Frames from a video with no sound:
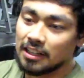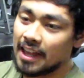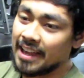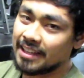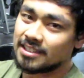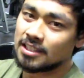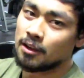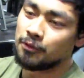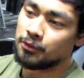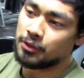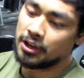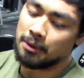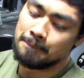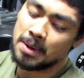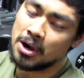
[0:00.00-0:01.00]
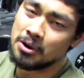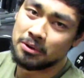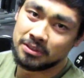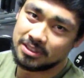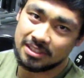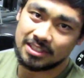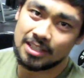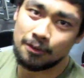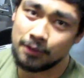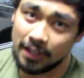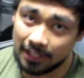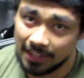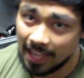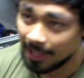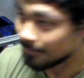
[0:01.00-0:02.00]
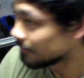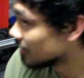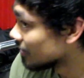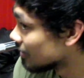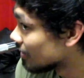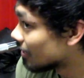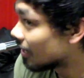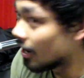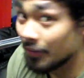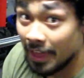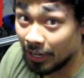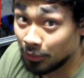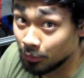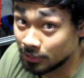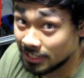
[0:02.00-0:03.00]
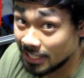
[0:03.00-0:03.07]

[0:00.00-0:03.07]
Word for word: lengths of their bones and stuff like that, all that cool